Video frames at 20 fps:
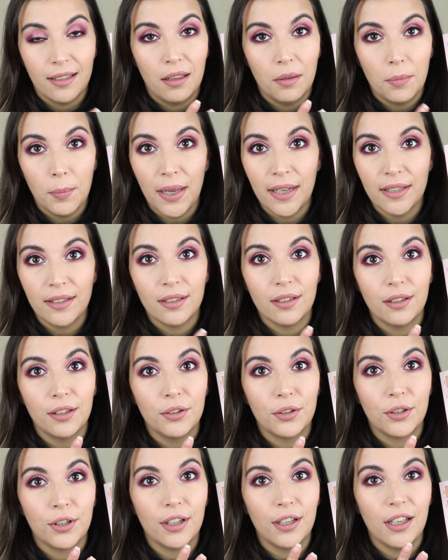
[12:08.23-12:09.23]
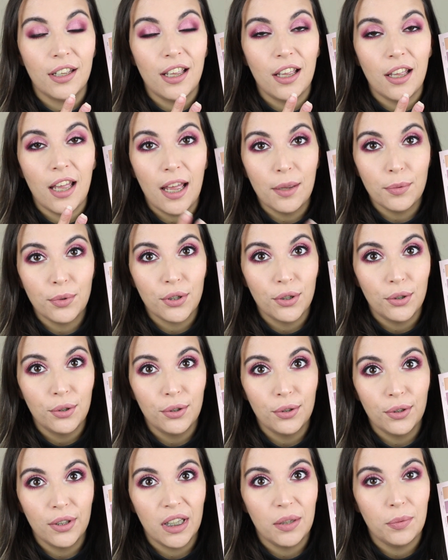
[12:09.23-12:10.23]
The mattes look
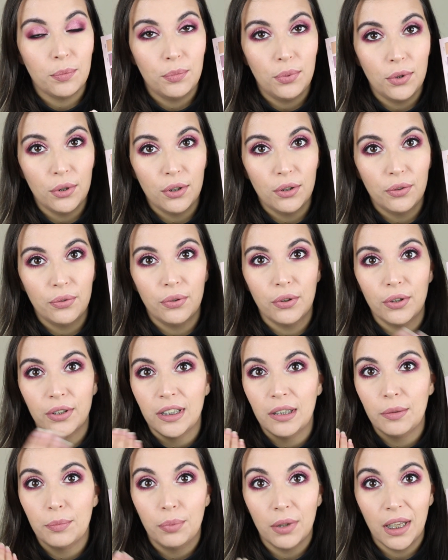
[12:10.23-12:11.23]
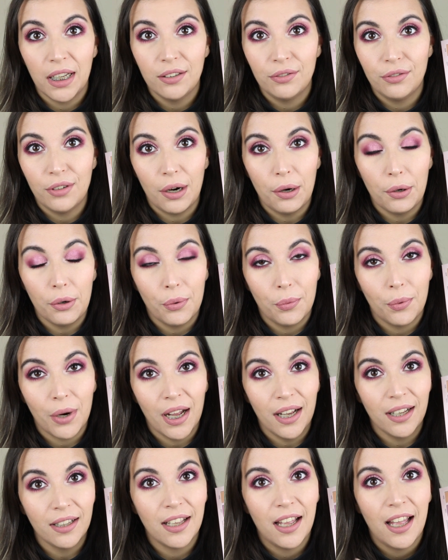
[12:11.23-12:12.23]
absolutely beautiful, they blend very
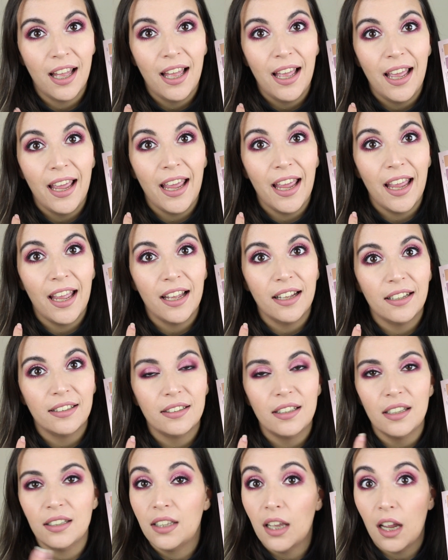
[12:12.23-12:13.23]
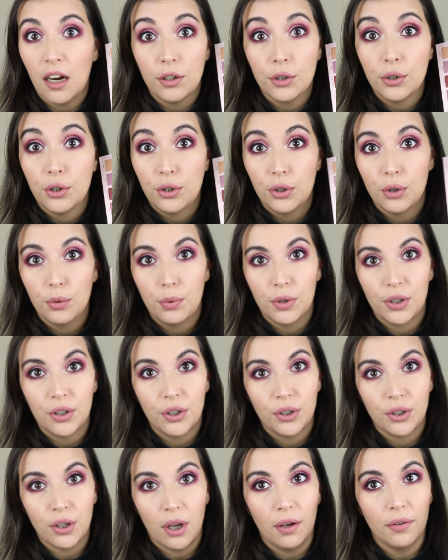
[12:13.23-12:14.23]
well, and they are super
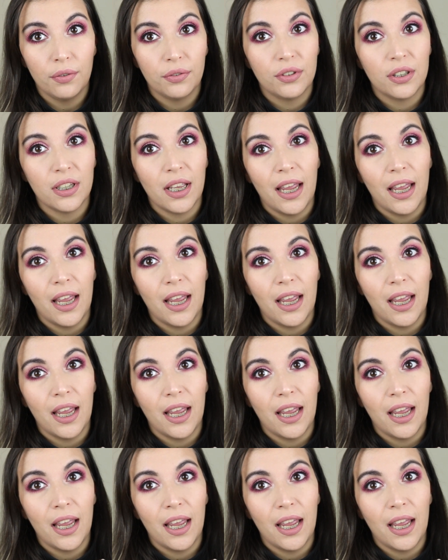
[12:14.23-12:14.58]
soft.